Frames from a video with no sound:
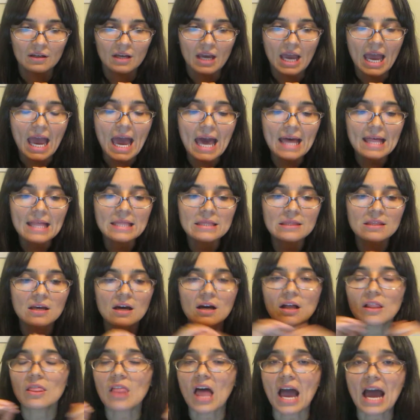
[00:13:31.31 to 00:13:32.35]
And
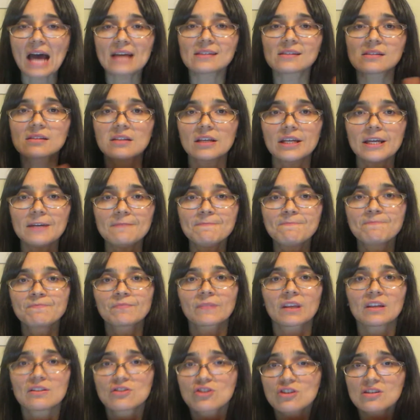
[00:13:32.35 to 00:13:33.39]
lastly,
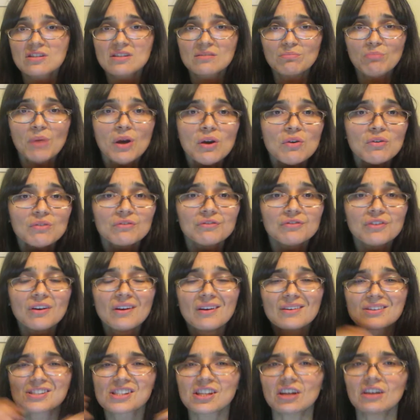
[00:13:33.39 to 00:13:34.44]
just move.
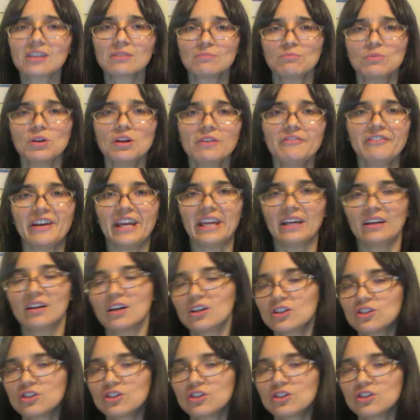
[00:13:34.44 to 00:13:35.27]
Start moving.